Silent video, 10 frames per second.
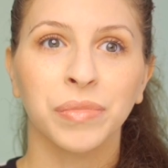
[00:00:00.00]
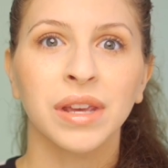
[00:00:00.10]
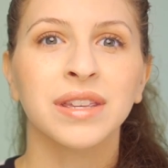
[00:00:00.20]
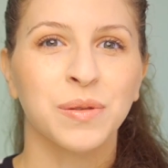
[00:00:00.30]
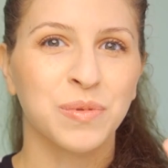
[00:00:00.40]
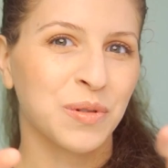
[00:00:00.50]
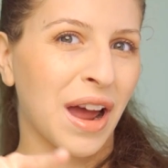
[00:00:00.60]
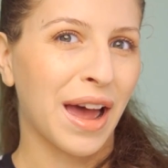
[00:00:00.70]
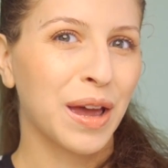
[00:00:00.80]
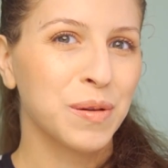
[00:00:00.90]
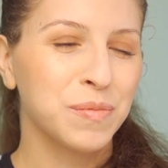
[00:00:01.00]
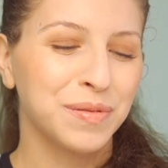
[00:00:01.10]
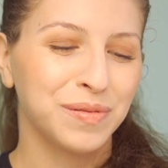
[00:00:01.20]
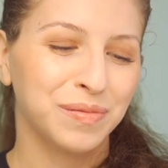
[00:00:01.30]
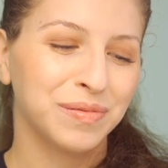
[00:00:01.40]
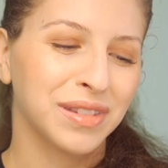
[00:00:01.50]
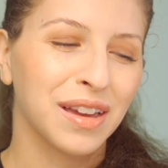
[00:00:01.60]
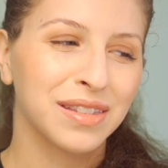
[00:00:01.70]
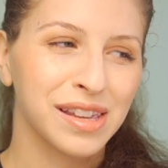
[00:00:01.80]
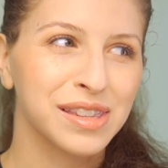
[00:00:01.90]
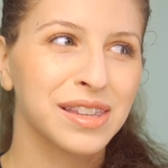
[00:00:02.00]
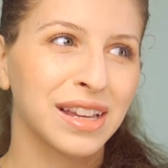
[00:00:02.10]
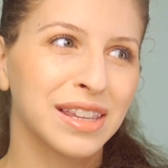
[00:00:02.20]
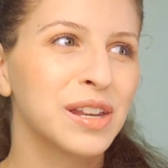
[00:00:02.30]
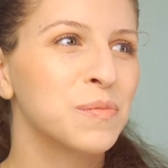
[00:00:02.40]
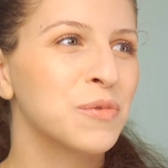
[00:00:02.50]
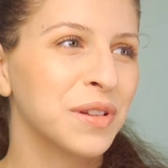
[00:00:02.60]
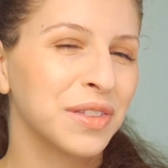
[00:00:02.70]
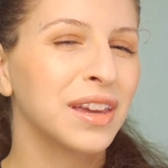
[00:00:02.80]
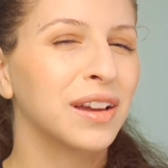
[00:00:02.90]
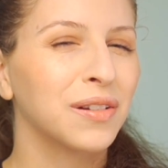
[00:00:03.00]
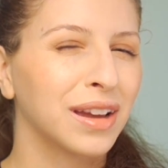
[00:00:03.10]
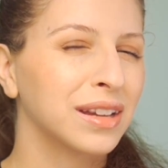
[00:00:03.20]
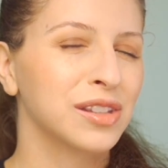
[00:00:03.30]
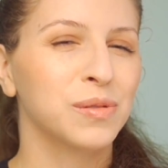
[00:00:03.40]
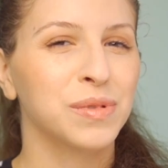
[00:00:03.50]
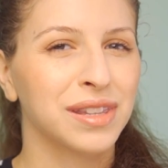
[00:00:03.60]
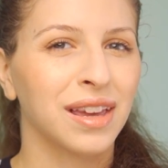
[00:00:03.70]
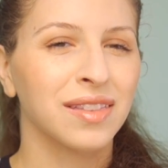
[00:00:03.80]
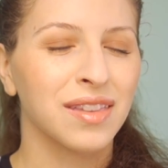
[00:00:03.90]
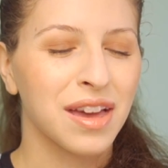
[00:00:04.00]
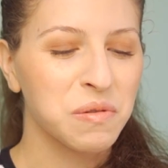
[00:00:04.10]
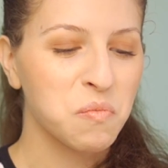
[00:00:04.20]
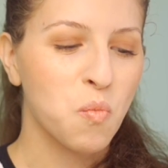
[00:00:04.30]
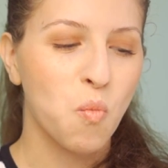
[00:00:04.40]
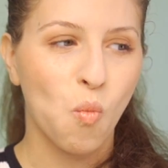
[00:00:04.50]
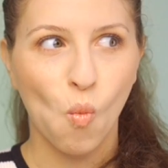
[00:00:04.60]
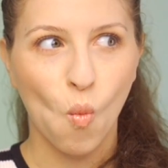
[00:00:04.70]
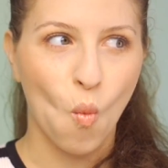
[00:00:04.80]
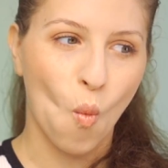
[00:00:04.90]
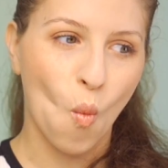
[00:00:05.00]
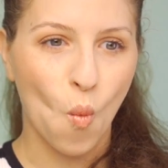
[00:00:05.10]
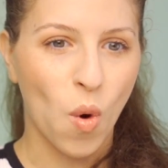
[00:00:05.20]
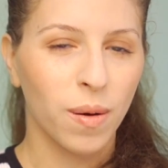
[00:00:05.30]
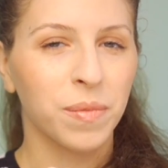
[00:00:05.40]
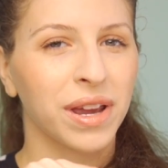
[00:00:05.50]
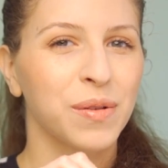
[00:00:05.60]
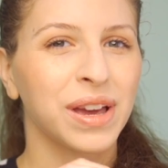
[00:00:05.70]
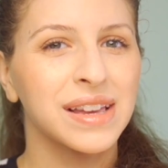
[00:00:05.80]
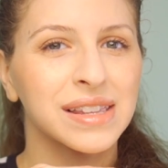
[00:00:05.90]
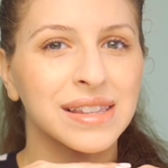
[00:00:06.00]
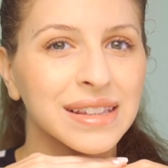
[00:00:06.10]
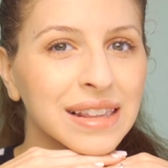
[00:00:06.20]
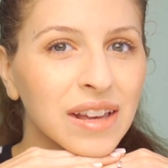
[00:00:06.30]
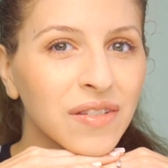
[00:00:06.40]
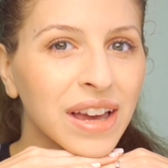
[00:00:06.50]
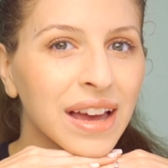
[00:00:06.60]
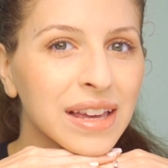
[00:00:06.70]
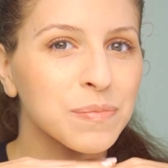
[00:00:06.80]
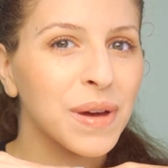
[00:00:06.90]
Subscribe. That's like the #1 thing, right? I should be saying that. But anyways, love you guys.